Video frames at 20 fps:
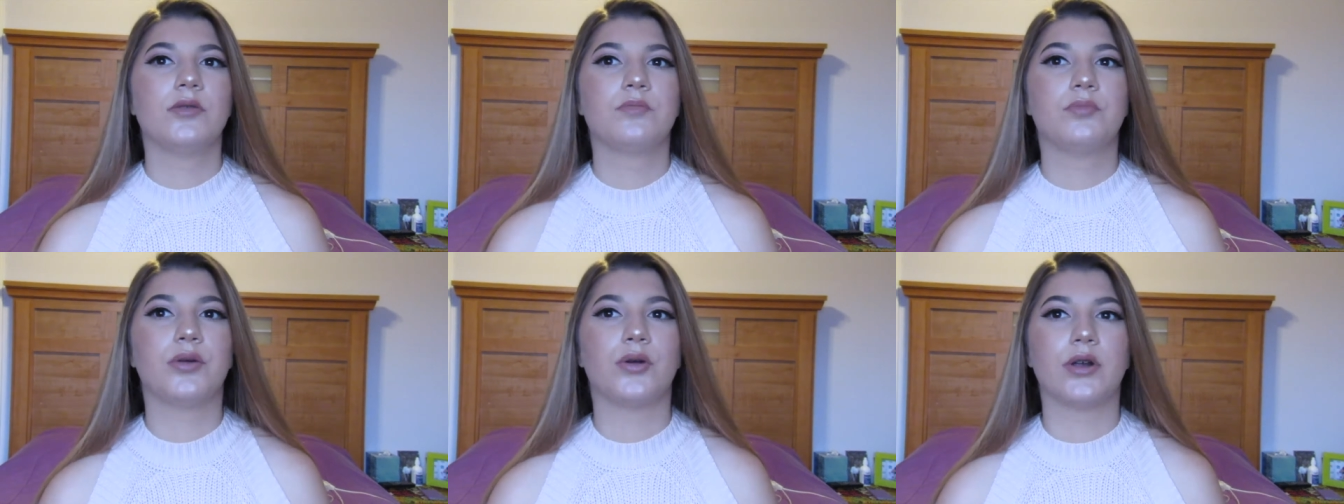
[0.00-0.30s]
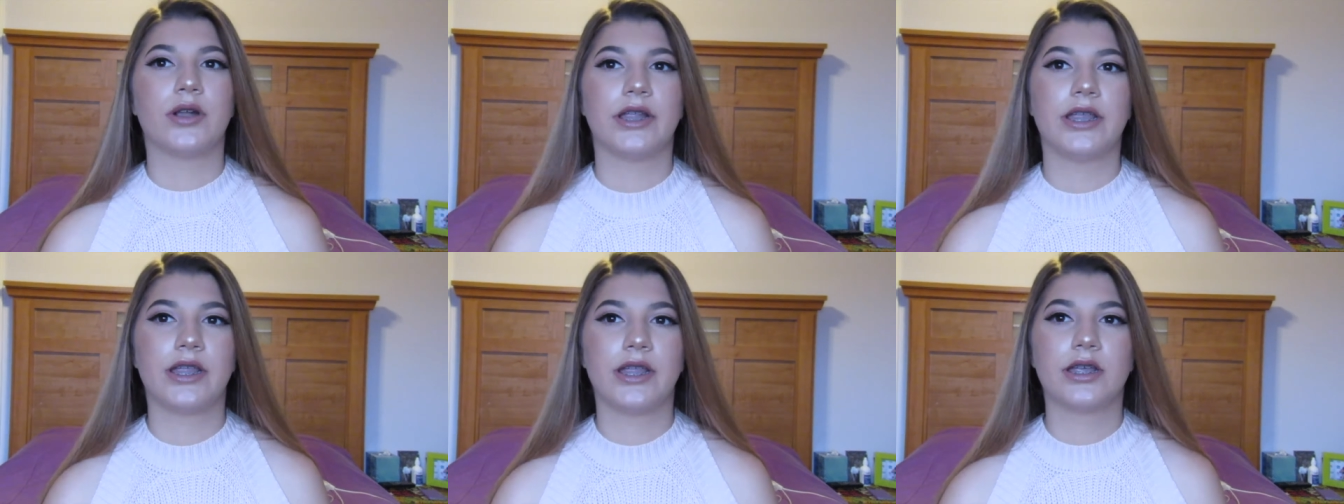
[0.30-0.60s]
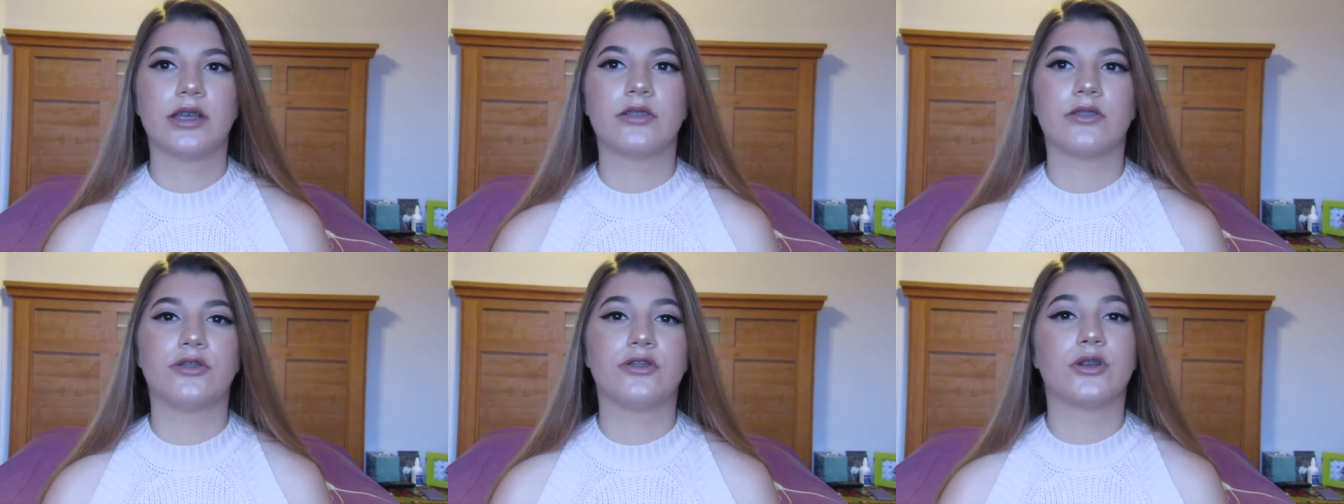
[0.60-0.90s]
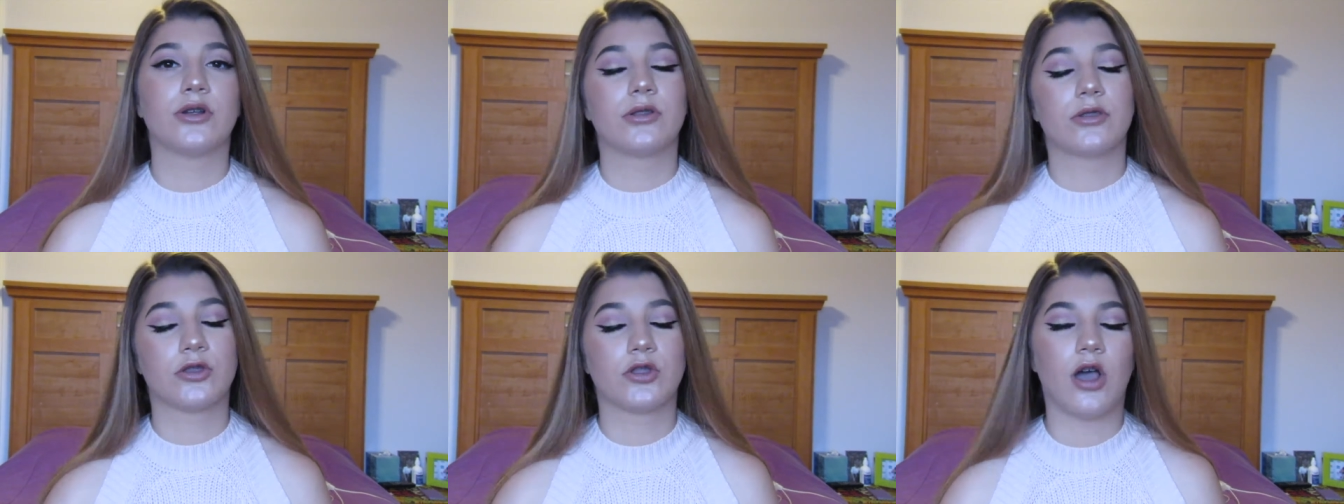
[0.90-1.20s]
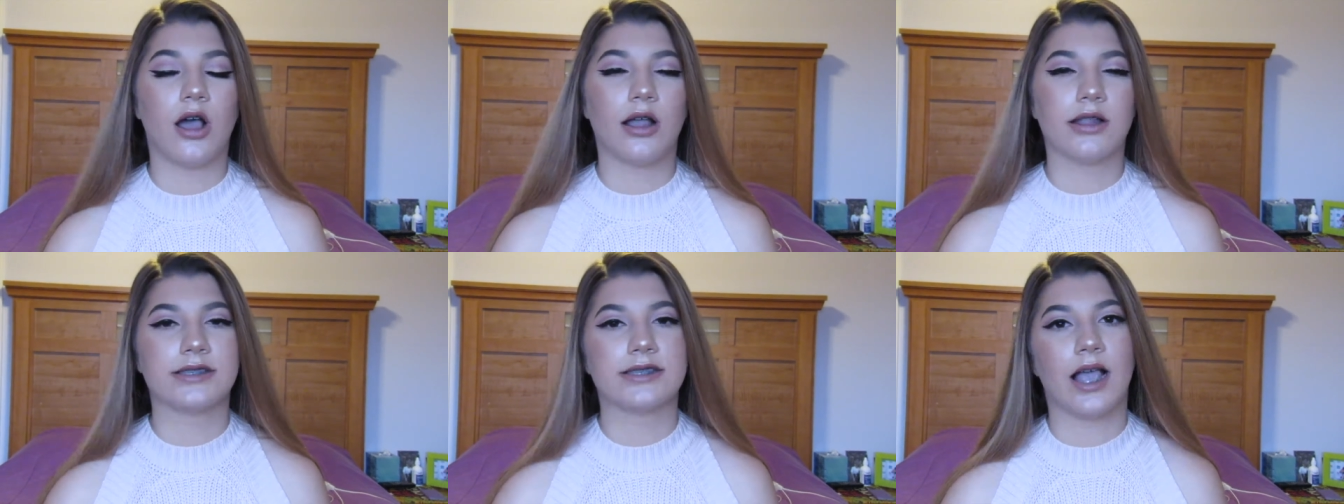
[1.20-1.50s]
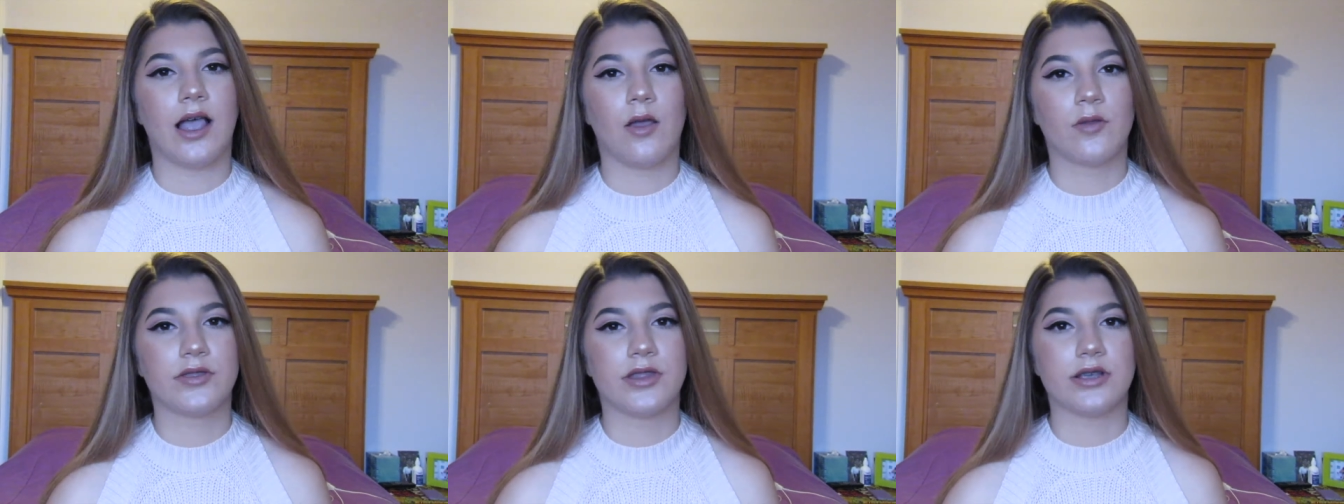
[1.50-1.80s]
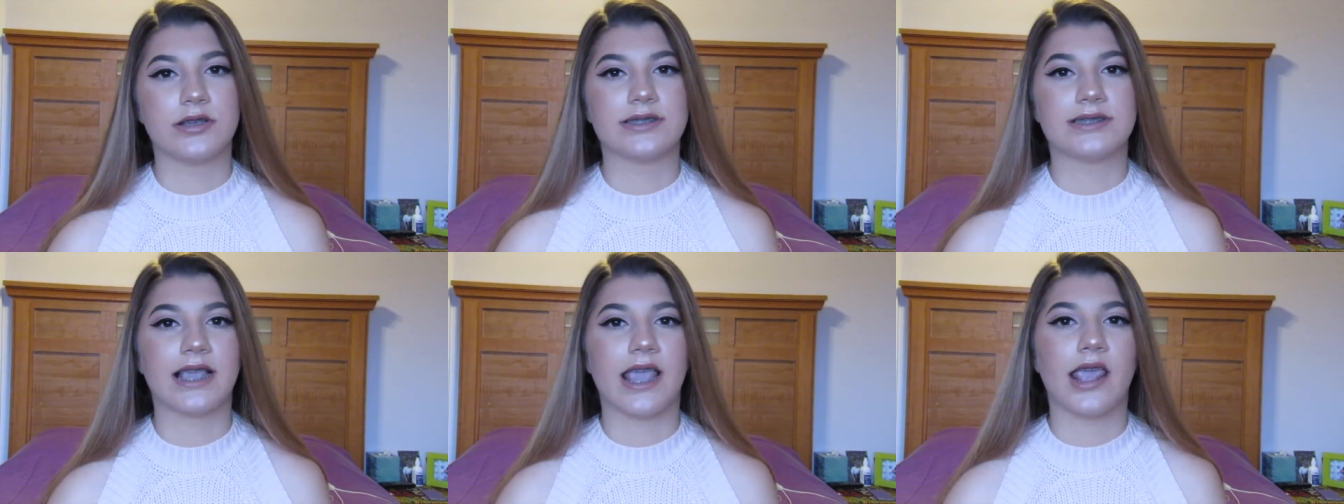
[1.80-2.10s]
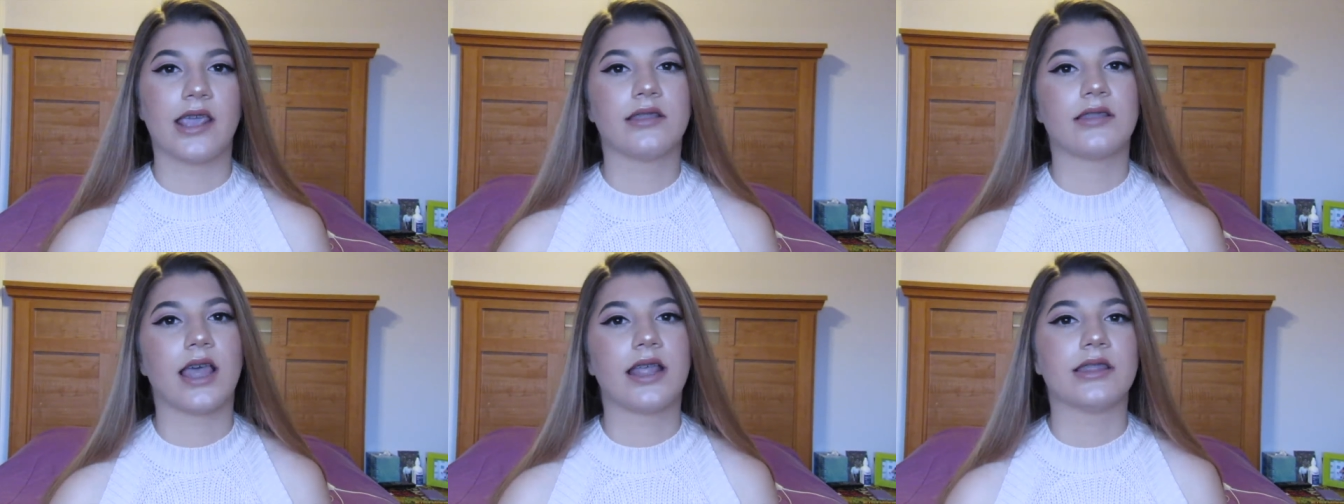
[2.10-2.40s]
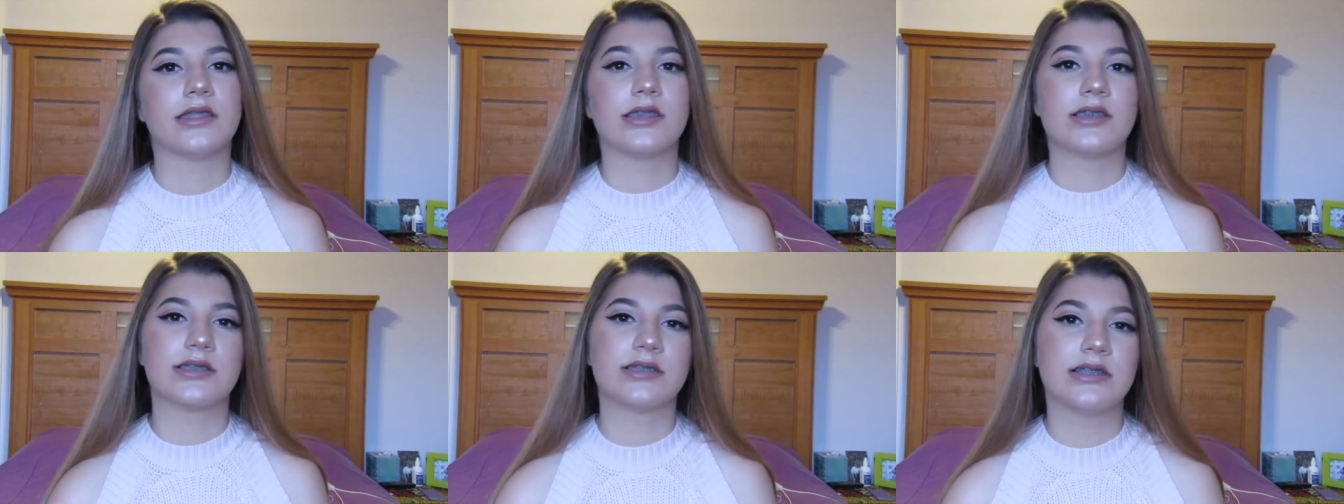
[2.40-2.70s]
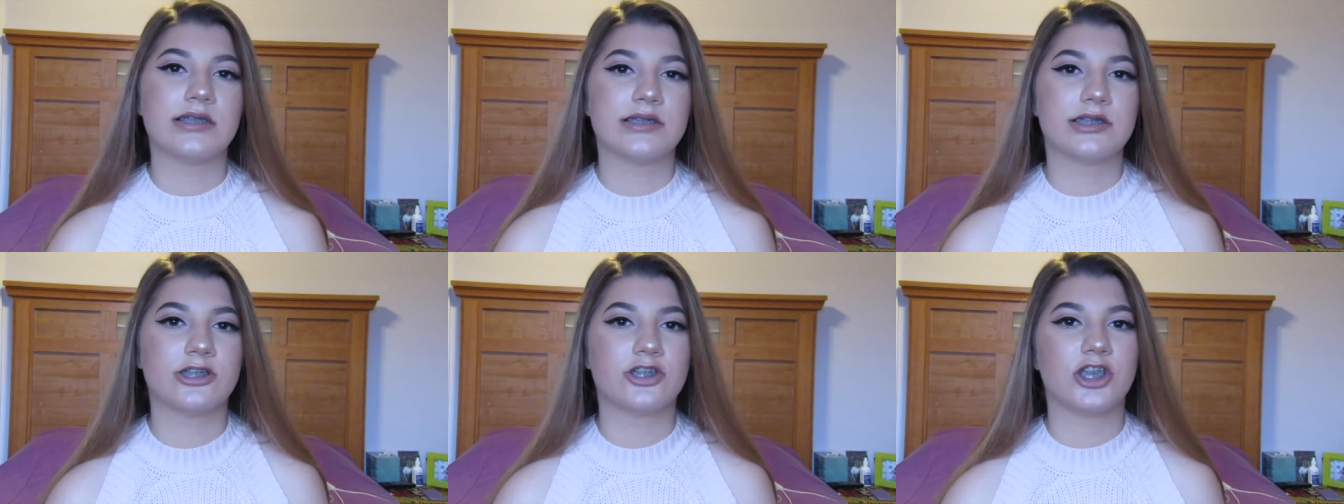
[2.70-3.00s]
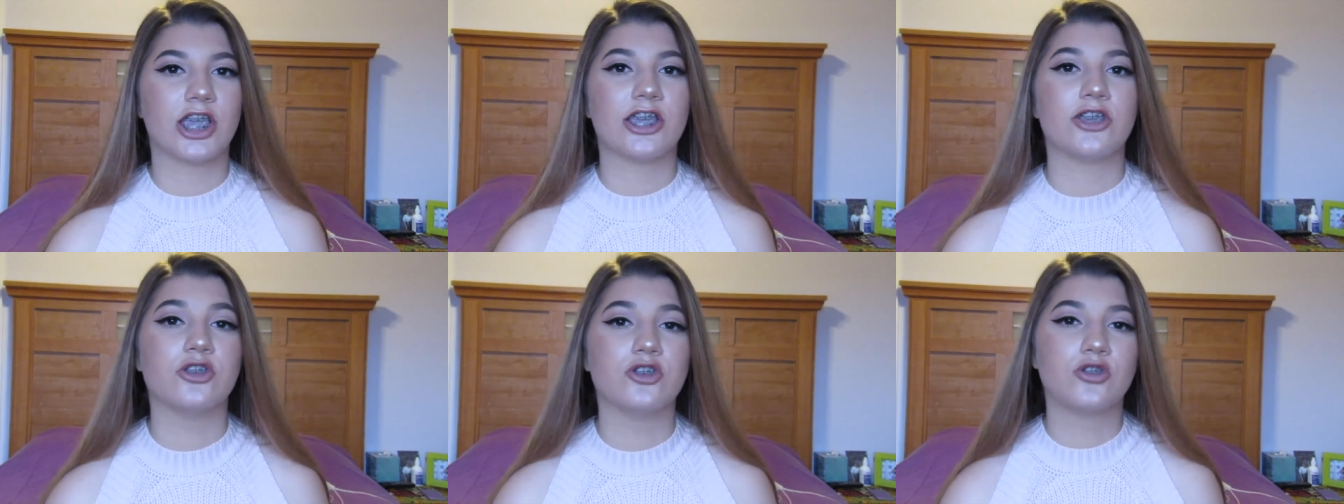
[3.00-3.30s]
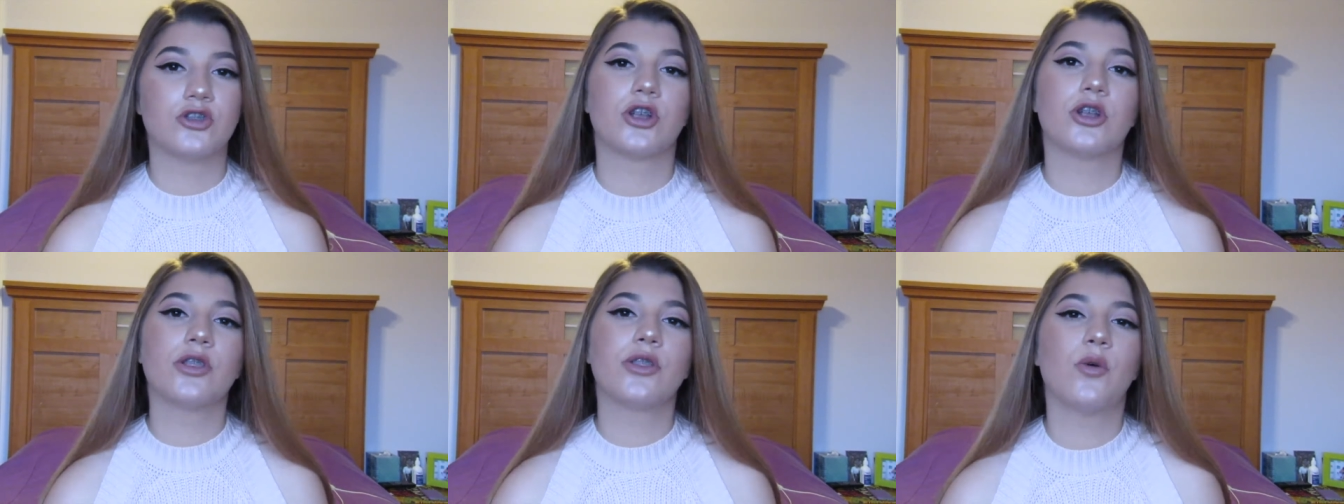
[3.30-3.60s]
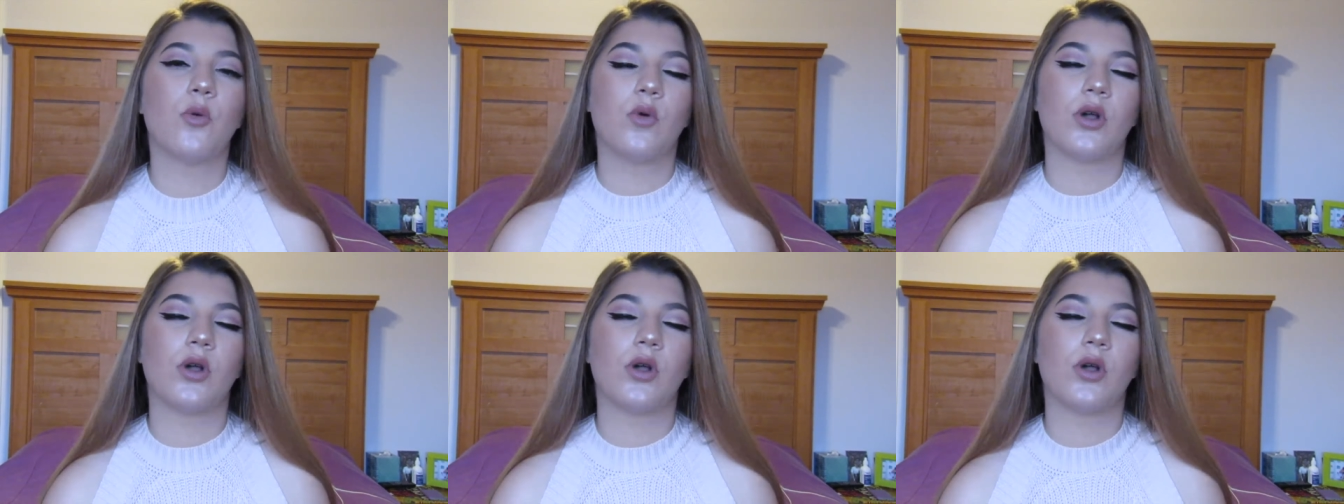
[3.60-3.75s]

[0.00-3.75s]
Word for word: putting their thoughts out there saying that this needs to change. They're the